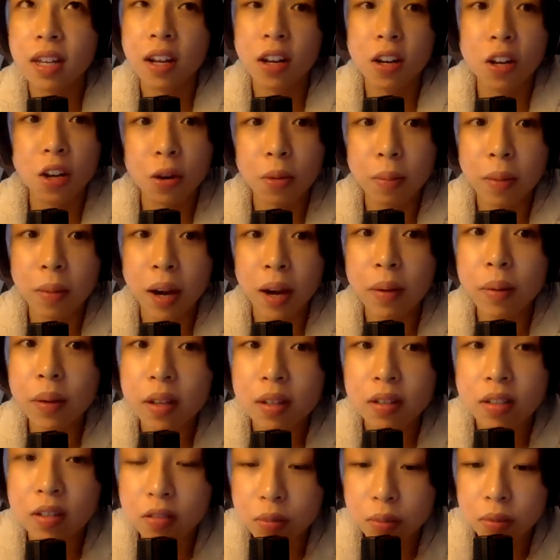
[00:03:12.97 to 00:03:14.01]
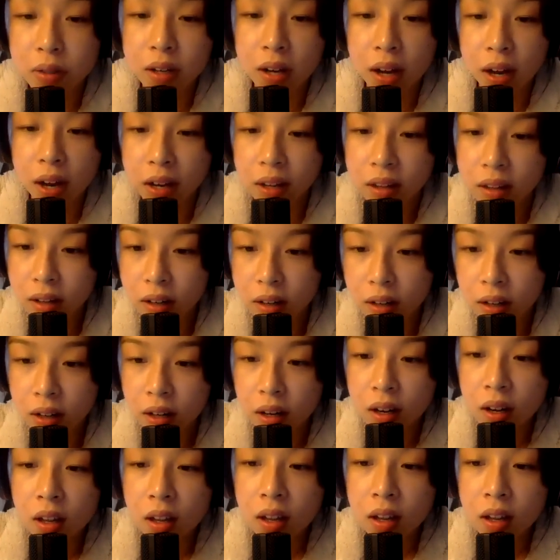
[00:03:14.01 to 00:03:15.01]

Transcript: and I know my relatives wouldn't either,